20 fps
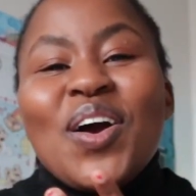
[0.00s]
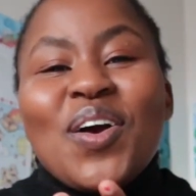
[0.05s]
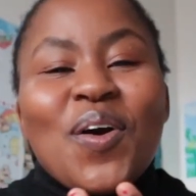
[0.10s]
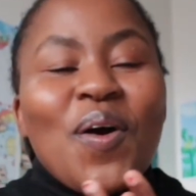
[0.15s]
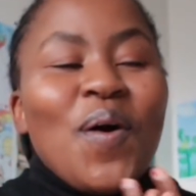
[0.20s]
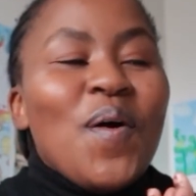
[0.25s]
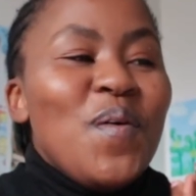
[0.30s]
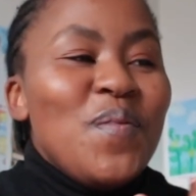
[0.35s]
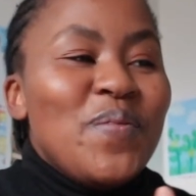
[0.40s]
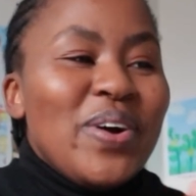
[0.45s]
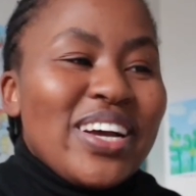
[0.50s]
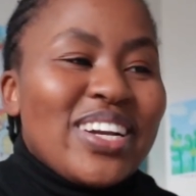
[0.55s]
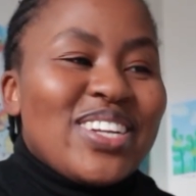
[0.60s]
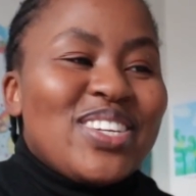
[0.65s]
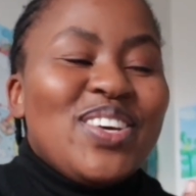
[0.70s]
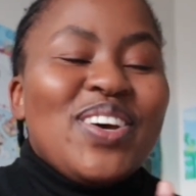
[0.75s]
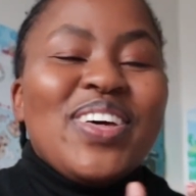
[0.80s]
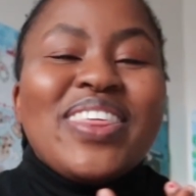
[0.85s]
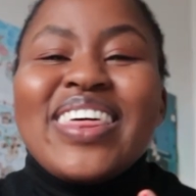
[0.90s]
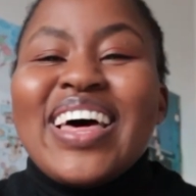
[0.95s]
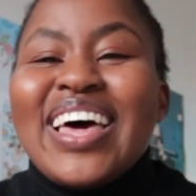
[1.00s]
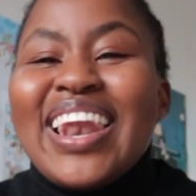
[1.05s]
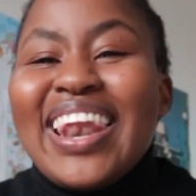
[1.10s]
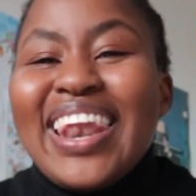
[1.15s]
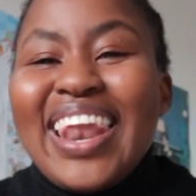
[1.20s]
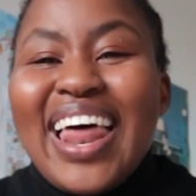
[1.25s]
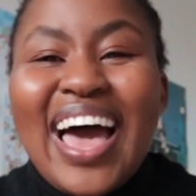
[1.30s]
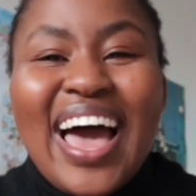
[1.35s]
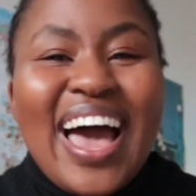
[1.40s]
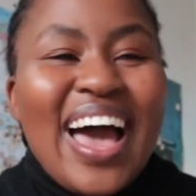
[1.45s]
go back to the
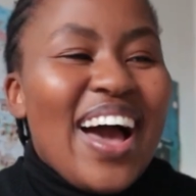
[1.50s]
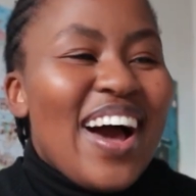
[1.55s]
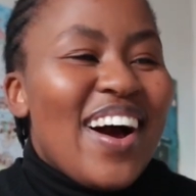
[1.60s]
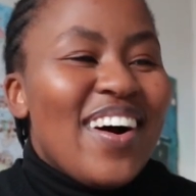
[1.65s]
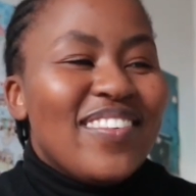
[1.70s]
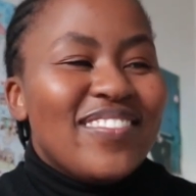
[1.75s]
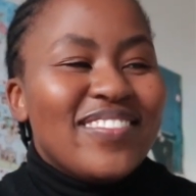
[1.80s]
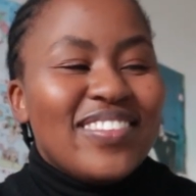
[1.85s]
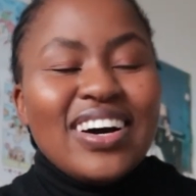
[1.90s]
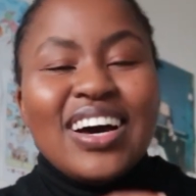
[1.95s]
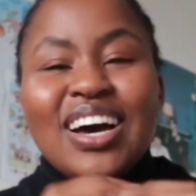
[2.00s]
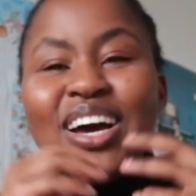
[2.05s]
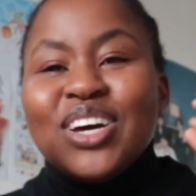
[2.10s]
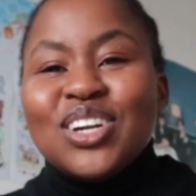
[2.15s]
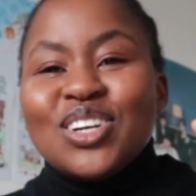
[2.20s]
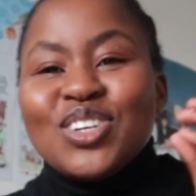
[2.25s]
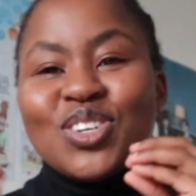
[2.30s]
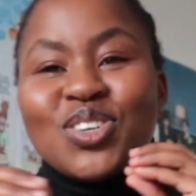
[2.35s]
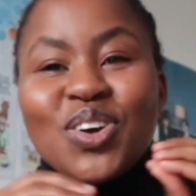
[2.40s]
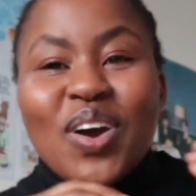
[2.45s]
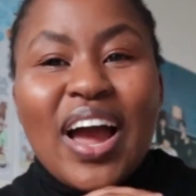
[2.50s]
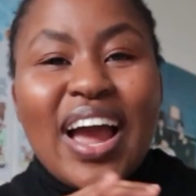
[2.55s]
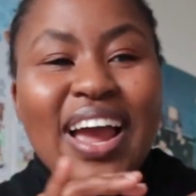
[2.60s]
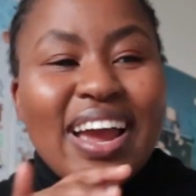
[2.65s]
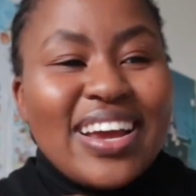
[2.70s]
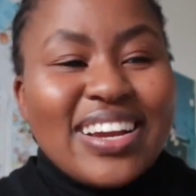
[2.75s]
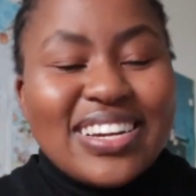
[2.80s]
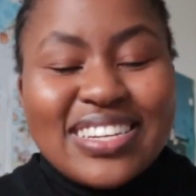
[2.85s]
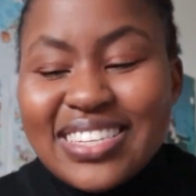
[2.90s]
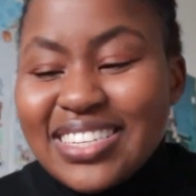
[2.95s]
lab, try
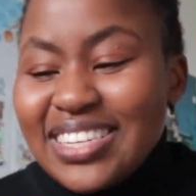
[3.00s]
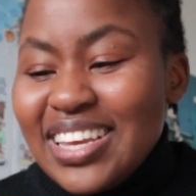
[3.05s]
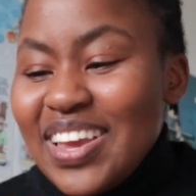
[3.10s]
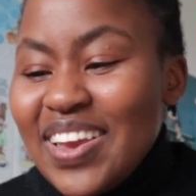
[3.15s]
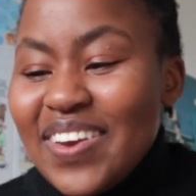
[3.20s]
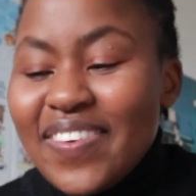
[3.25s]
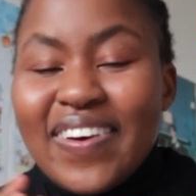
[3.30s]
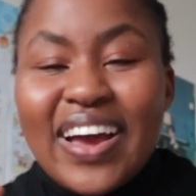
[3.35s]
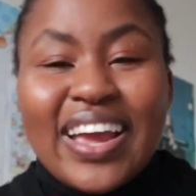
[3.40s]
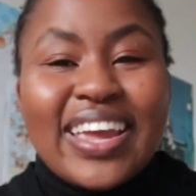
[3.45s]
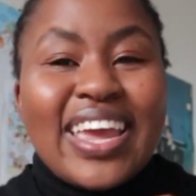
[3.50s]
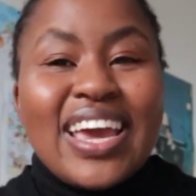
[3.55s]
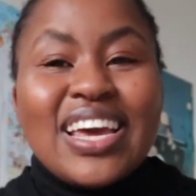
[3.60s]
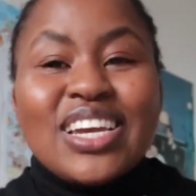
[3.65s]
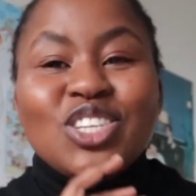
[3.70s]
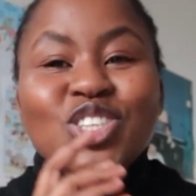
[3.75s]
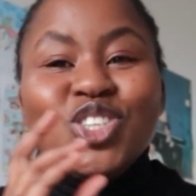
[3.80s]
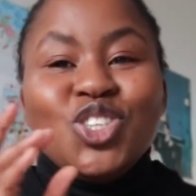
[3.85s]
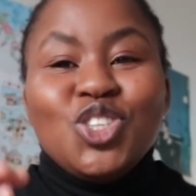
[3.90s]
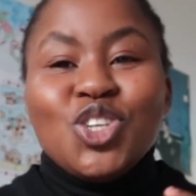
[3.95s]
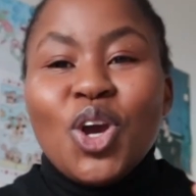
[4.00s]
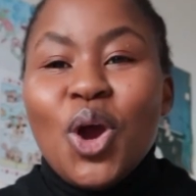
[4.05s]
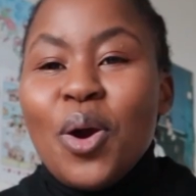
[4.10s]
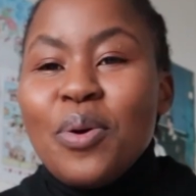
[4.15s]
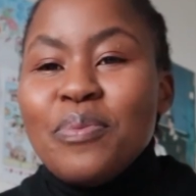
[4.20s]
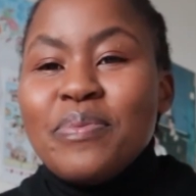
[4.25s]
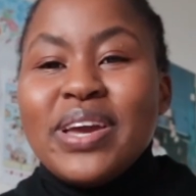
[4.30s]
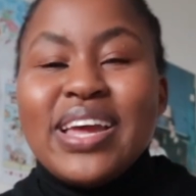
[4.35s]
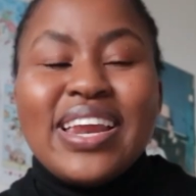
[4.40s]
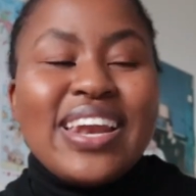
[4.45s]
and see if I can
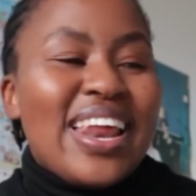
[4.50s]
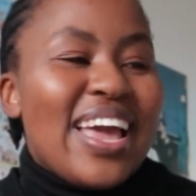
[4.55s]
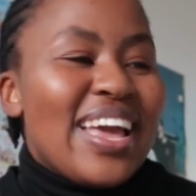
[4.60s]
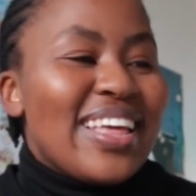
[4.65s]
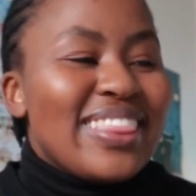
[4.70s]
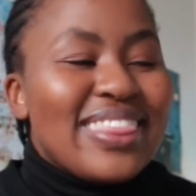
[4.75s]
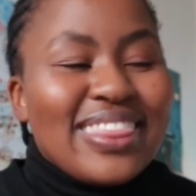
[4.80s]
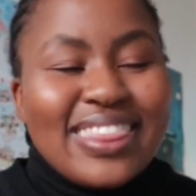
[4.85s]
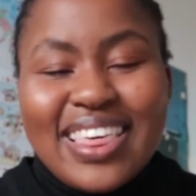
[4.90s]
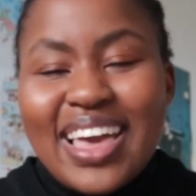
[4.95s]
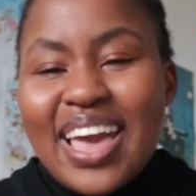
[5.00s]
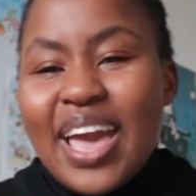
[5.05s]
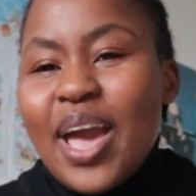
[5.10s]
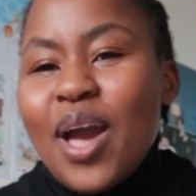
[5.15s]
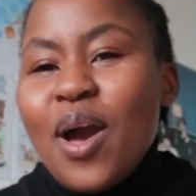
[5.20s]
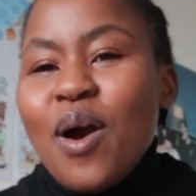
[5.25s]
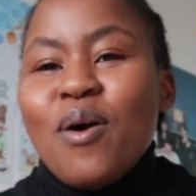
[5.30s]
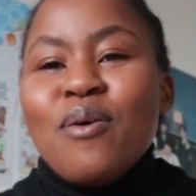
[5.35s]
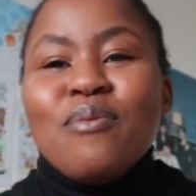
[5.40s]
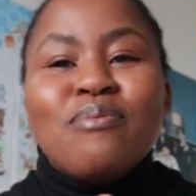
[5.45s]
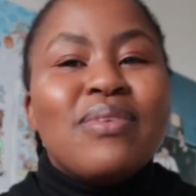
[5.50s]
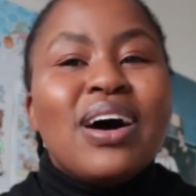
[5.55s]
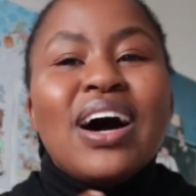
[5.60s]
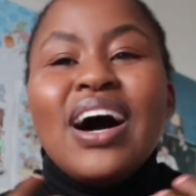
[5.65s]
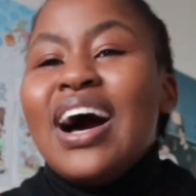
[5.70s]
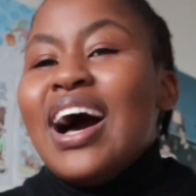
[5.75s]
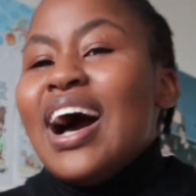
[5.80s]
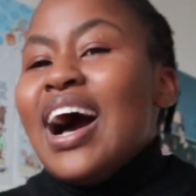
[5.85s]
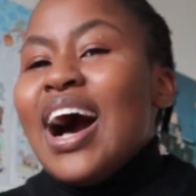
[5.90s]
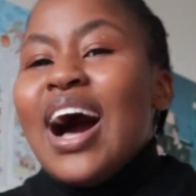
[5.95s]
germinate them,
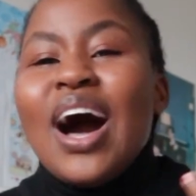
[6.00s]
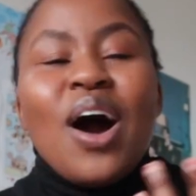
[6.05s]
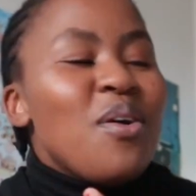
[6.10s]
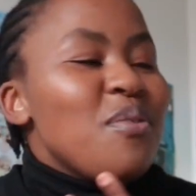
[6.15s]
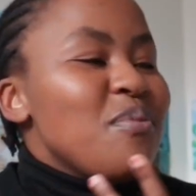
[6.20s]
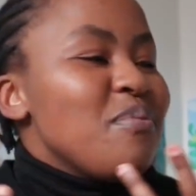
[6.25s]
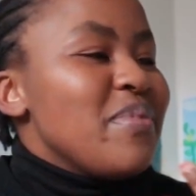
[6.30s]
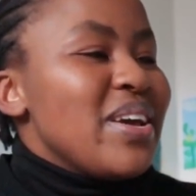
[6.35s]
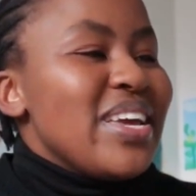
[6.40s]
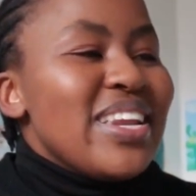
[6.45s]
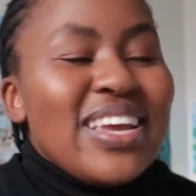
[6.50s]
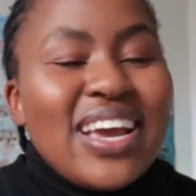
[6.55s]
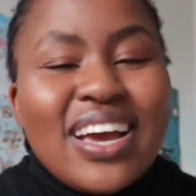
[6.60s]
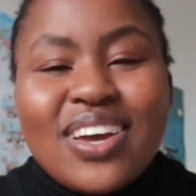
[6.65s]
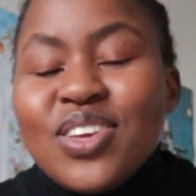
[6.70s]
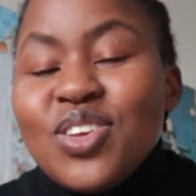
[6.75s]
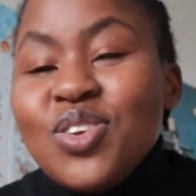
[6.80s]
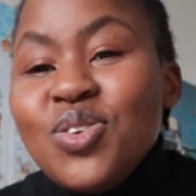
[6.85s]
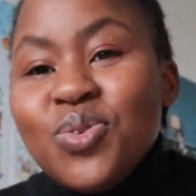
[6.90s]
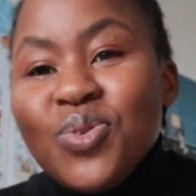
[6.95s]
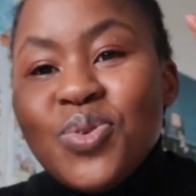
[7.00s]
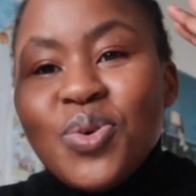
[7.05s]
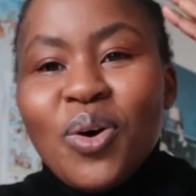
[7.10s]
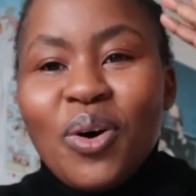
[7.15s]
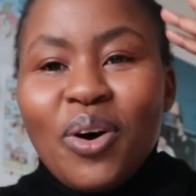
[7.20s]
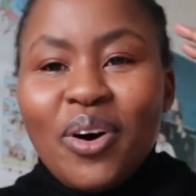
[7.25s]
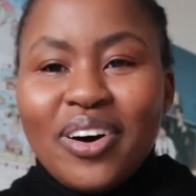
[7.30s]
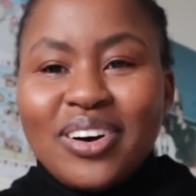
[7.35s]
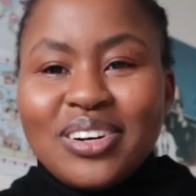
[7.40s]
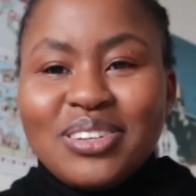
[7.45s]
how many
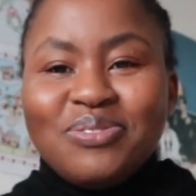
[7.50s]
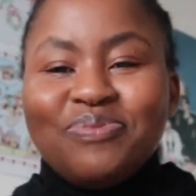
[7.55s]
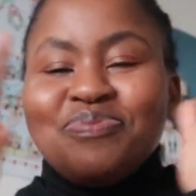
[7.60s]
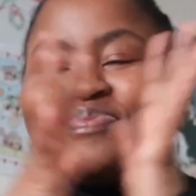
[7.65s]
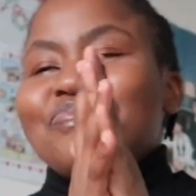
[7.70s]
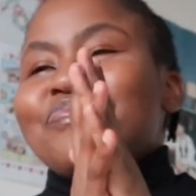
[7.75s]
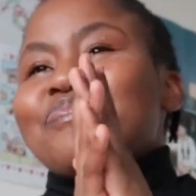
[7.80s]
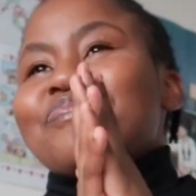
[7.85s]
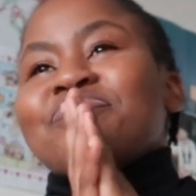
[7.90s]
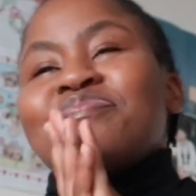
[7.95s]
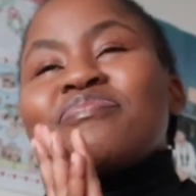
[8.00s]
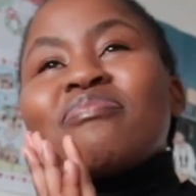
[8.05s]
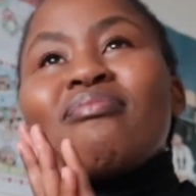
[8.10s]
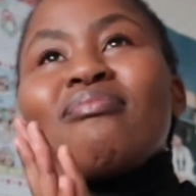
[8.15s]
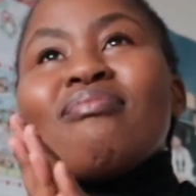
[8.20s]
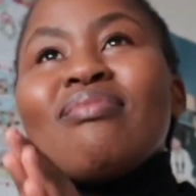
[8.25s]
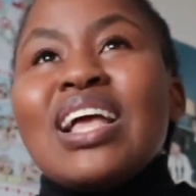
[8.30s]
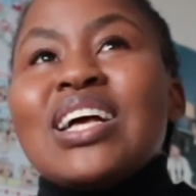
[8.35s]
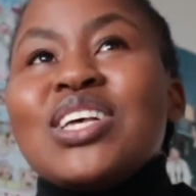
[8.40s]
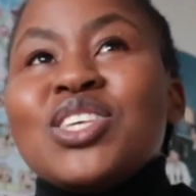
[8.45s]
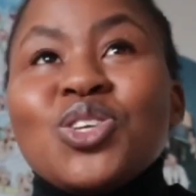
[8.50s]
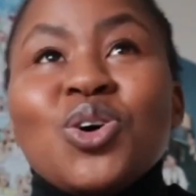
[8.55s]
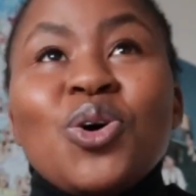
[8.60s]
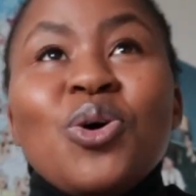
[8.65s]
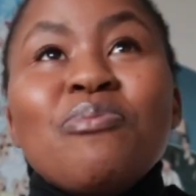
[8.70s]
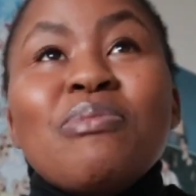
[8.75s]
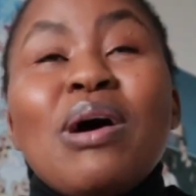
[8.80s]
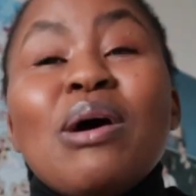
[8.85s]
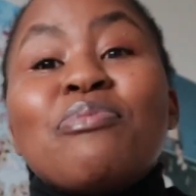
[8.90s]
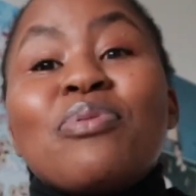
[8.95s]
you.
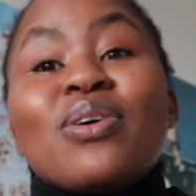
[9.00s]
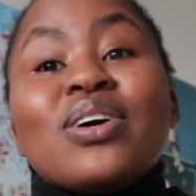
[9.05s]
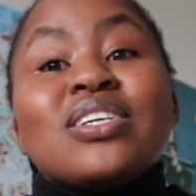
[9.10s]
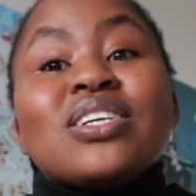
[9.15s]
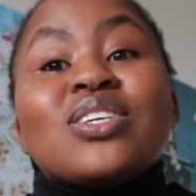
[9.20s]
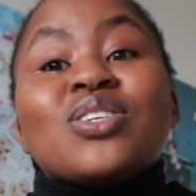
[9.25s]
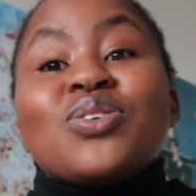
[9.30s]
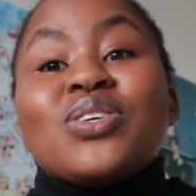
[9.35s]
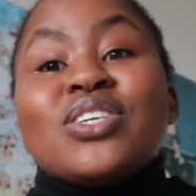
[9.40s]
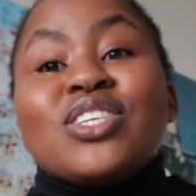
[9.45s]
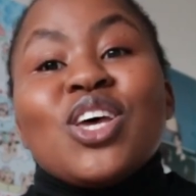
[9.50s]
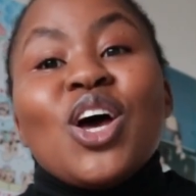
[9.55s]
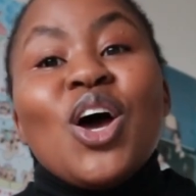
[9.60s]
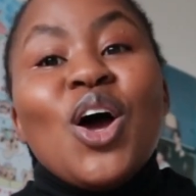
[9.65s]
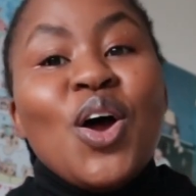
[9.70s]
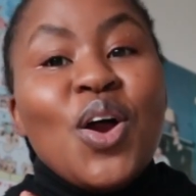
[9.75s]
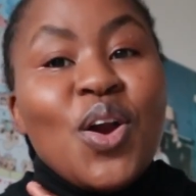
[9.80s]
So my project was